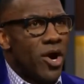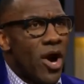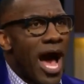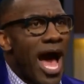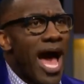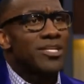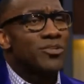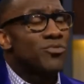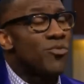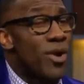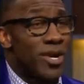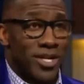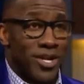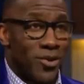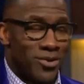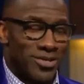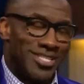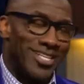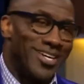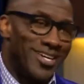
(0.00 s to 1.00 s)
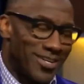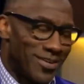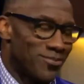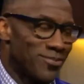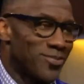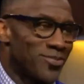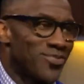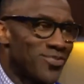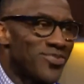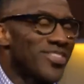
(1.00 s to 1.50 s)
I just want to know. Look, are you
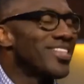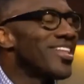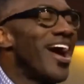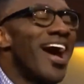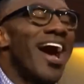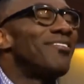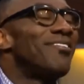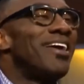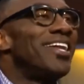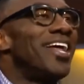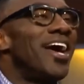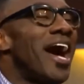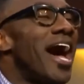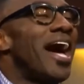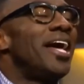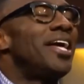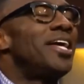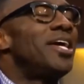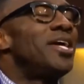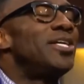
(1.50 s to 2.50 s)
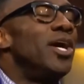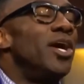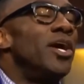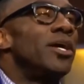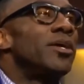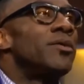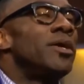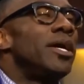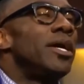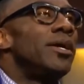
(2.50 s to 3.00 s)
done? I'll no, go. That was it. Look,
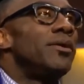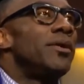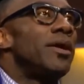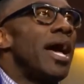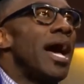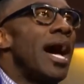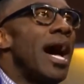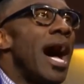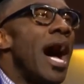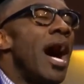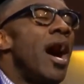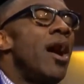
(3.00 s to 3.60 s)
I